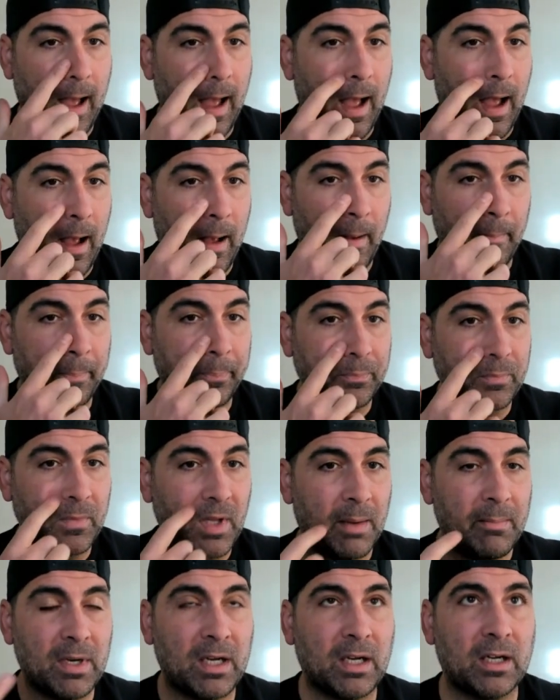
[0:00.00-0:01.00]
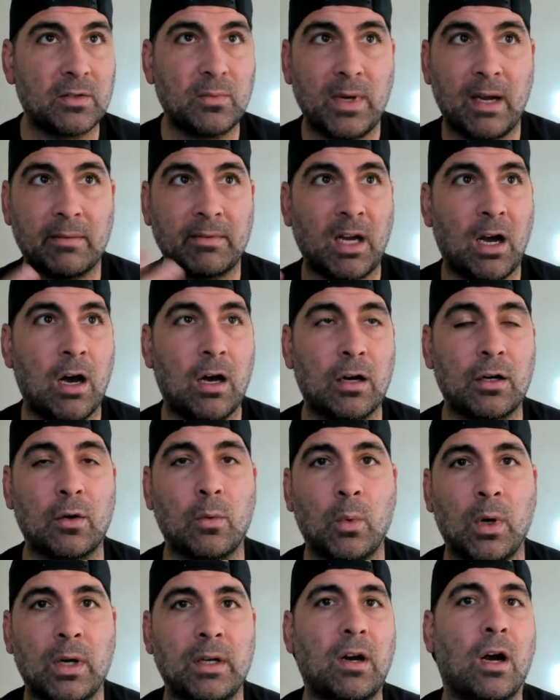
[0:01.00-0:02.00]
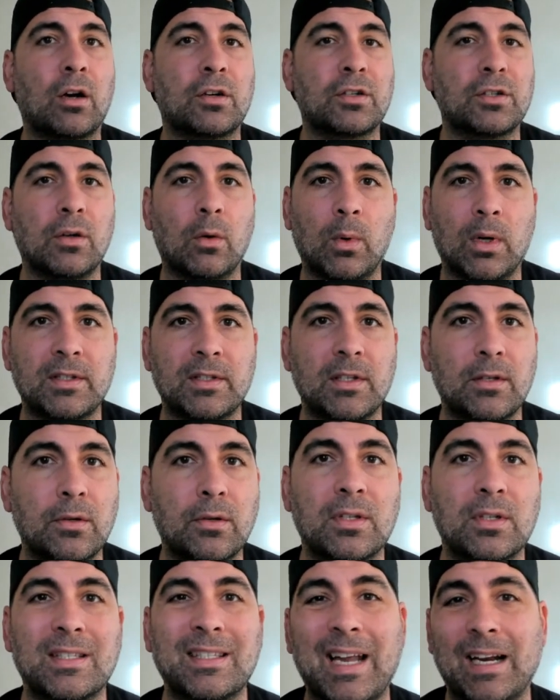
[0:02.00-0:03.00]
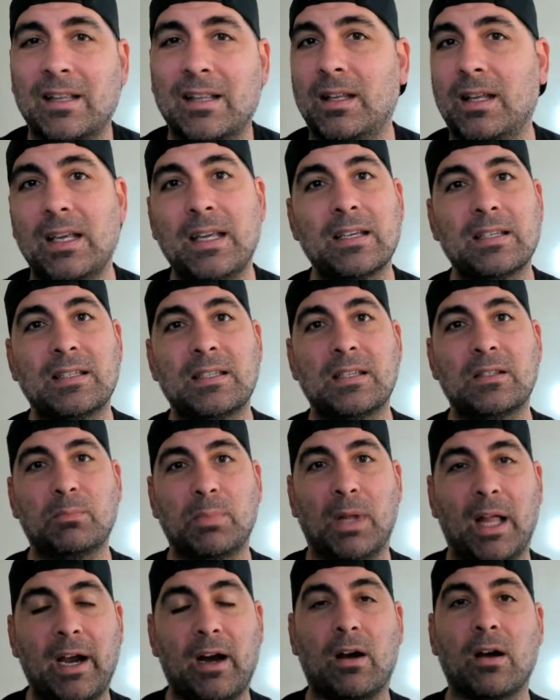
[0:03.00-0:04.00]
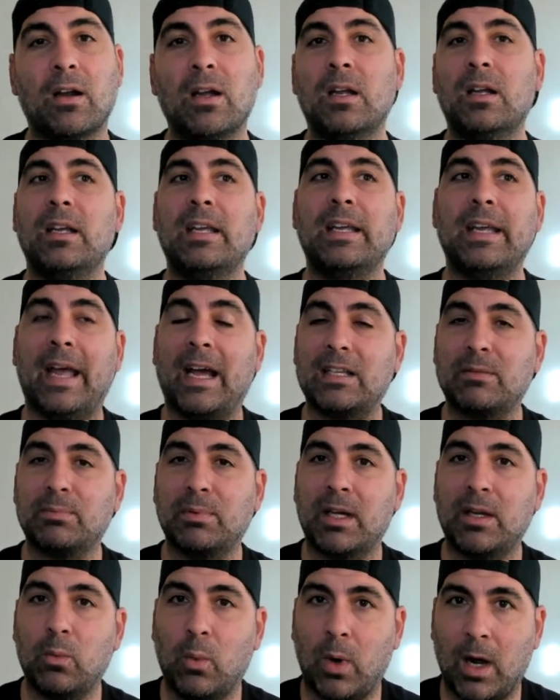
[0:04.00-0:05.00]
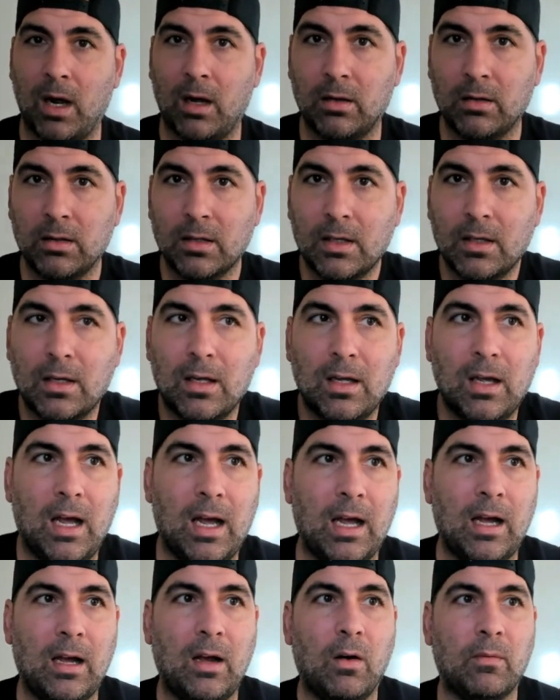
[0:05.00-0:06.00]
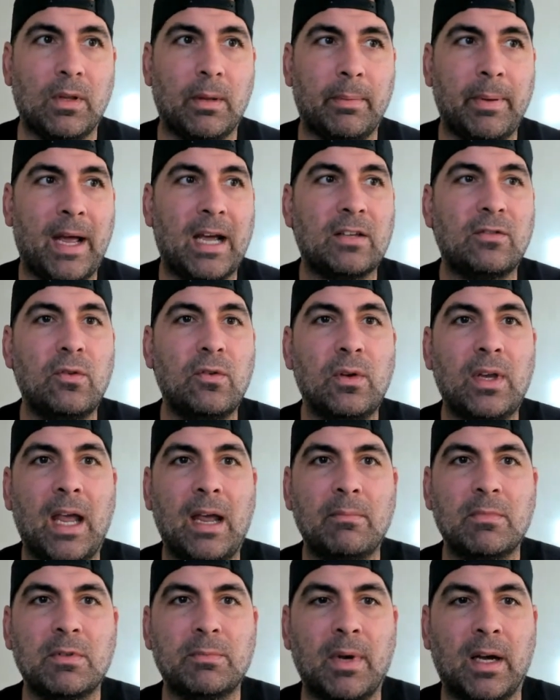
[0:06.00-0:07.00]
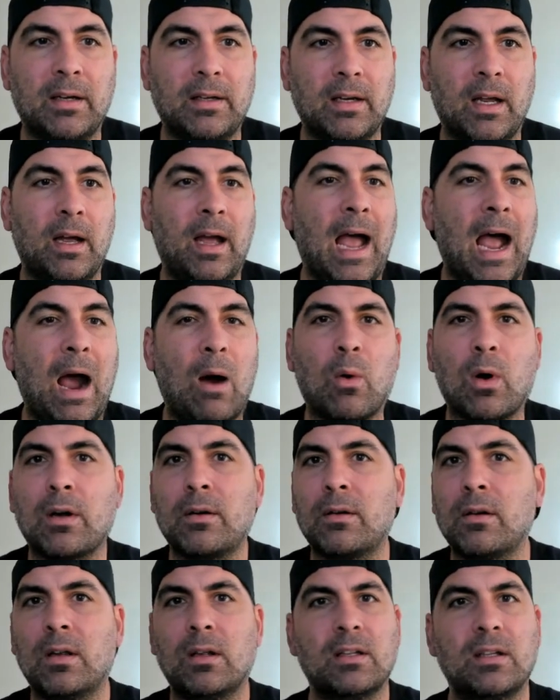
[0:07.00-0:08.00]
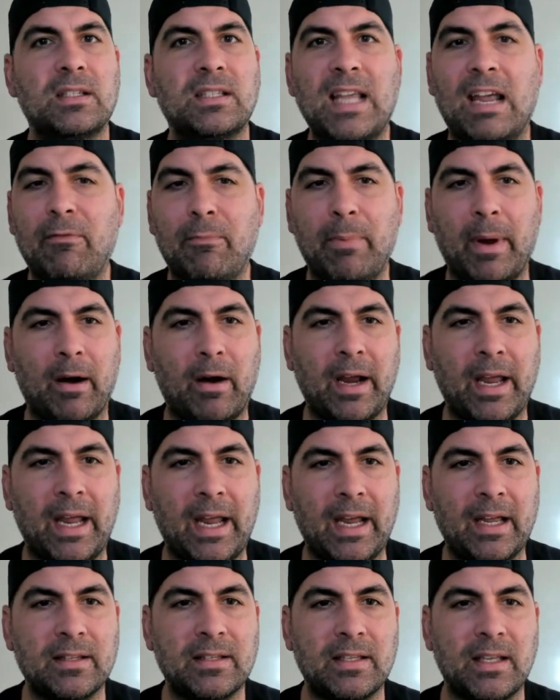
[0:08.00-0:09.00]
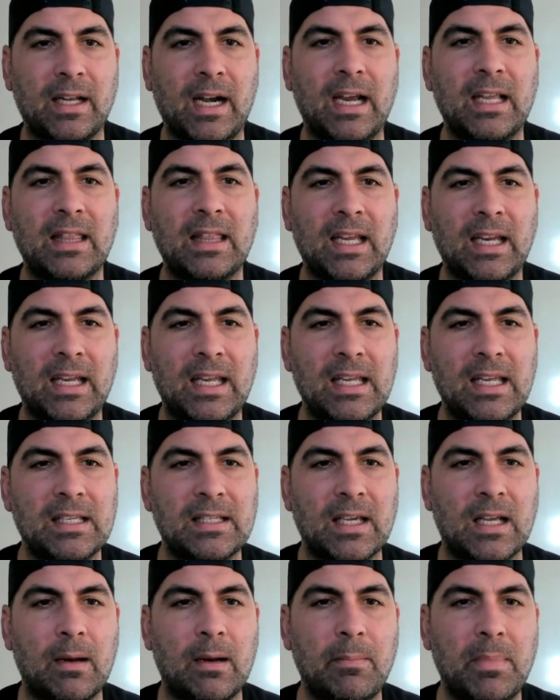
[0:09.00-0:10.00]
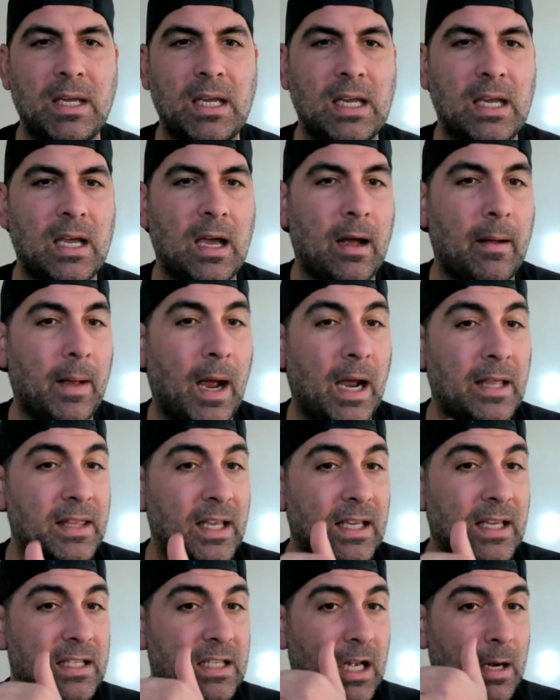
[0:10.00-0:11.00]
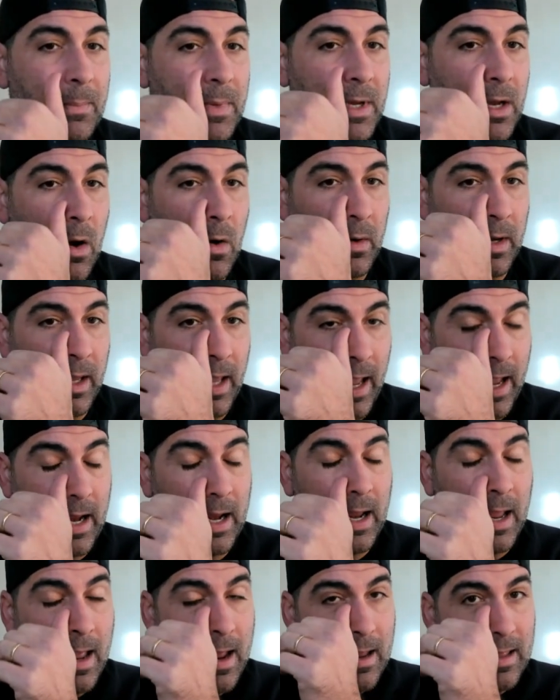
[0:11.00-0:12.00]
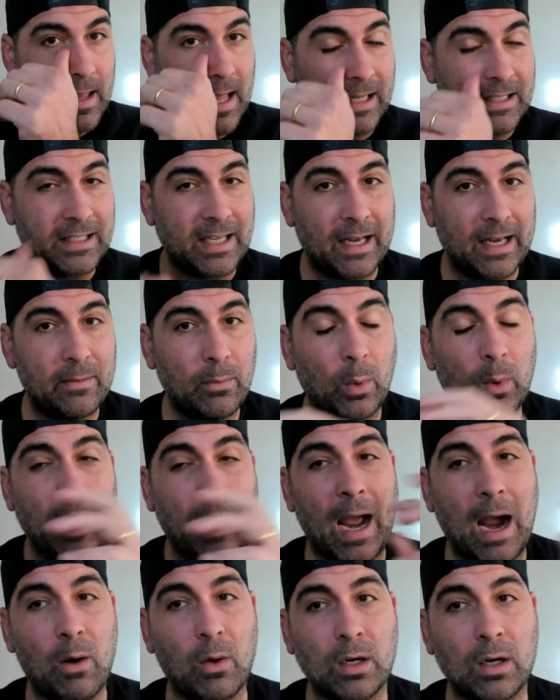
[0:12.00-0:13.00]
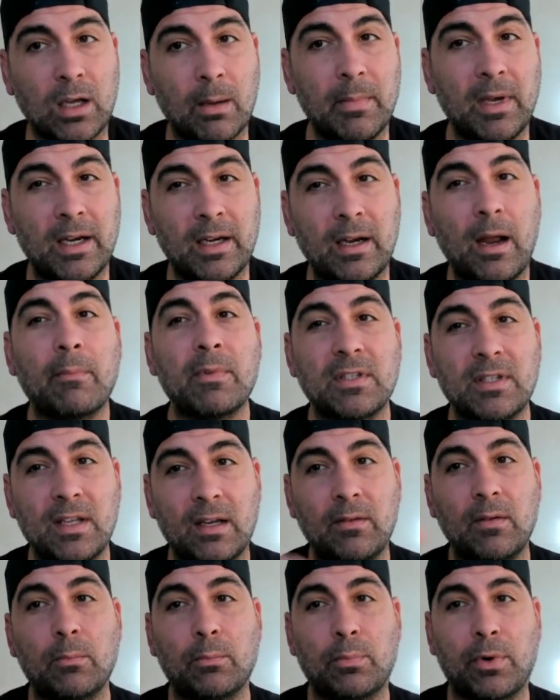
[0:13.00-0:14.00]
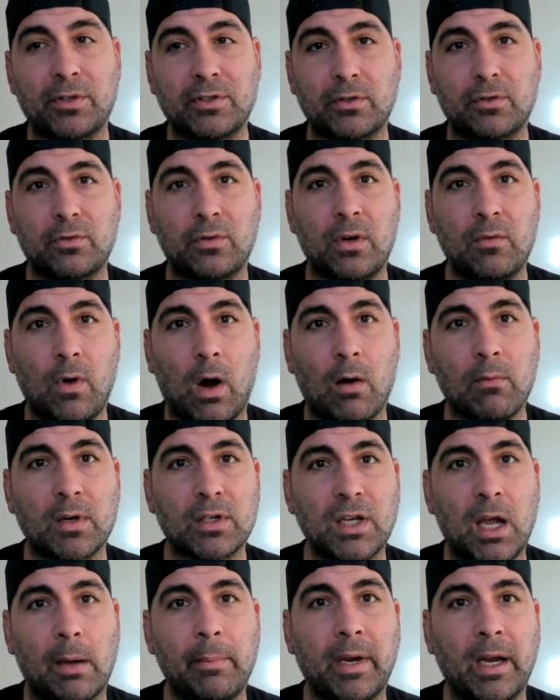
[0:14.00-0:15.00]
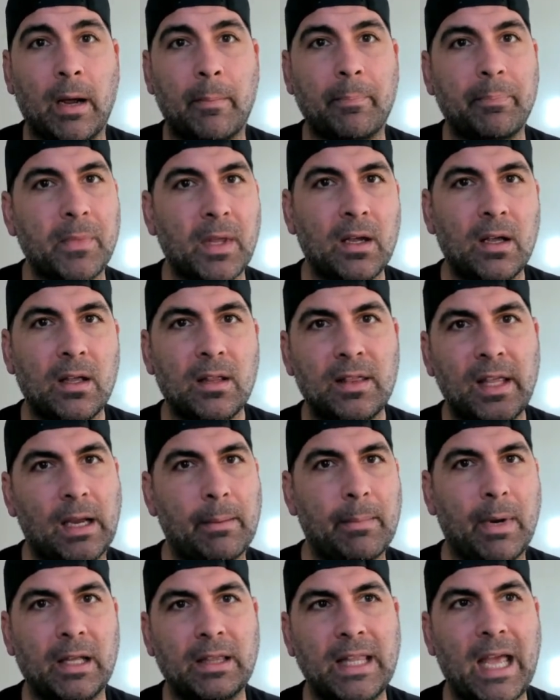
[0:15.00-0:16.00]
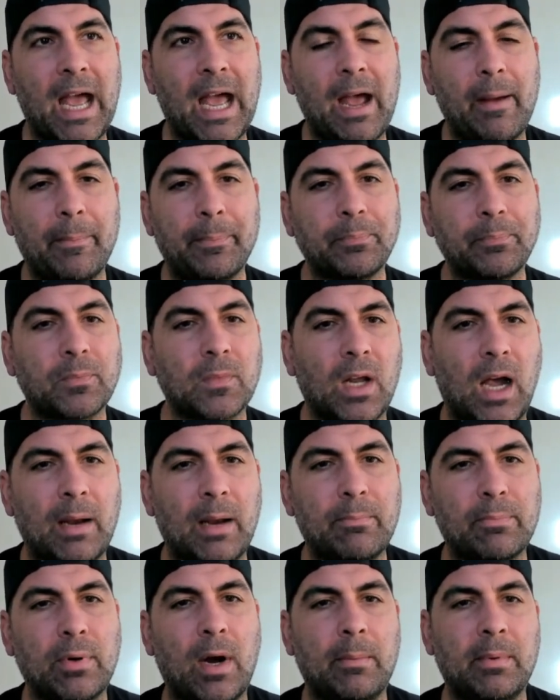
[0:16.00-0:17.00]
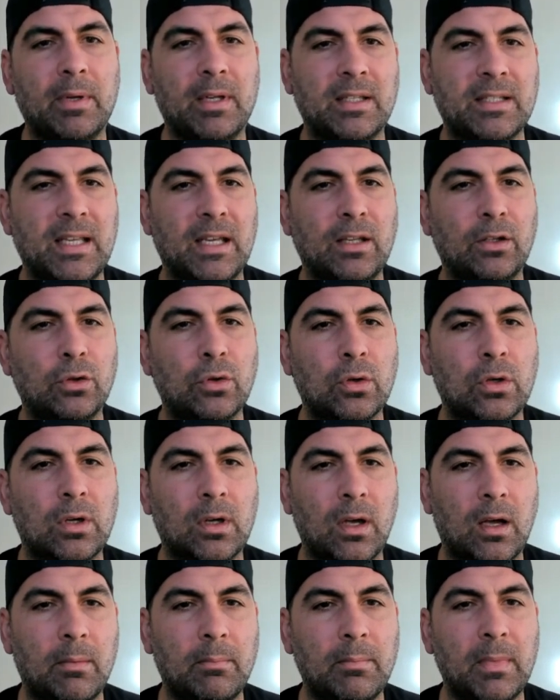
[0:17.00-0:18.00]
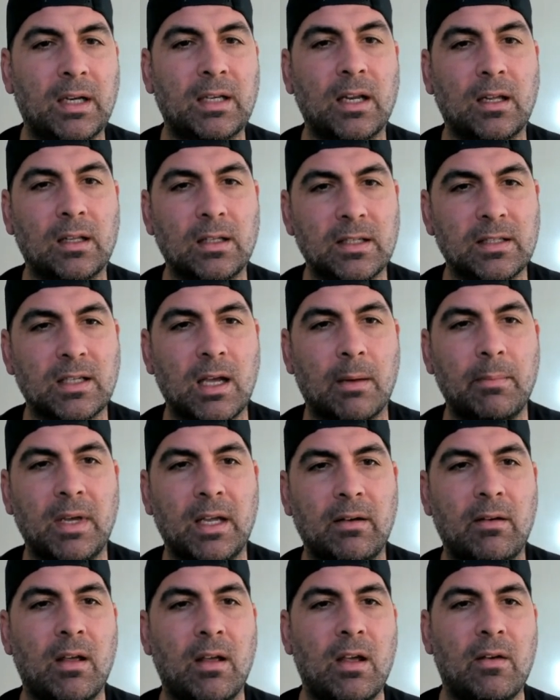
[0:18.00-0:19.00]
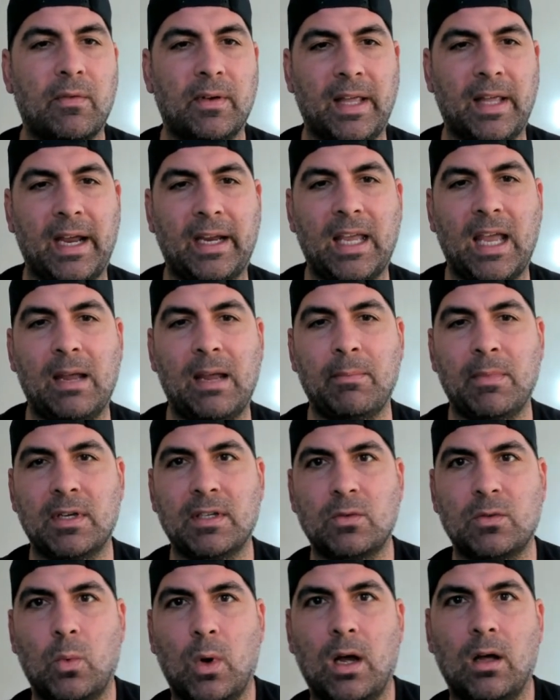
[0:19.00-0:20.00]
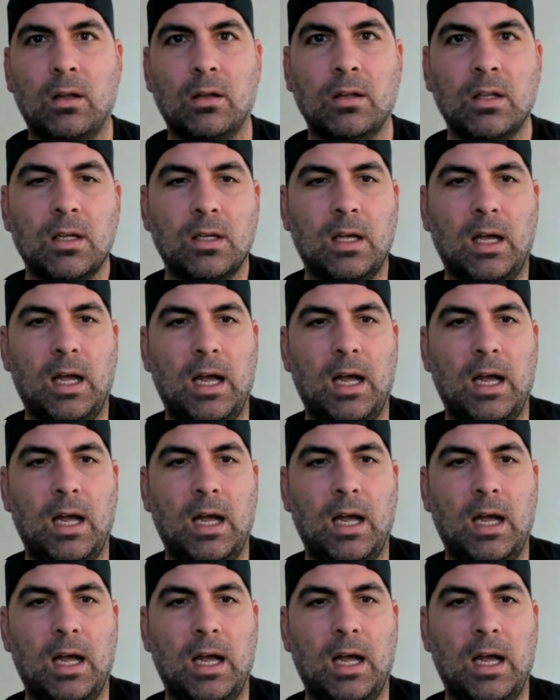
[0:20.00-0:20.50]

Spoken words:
and because we have to honor what Arsenal wants to do, because technically he is his player. He has played well over the past few games, but Howard, safe pair of hands, and I think he's going to be okay. That said, would Howard come in? And obviously, Bristol Street Rovers coming up. Think about that. I'd probably see Luke McNicholas come in for that game as well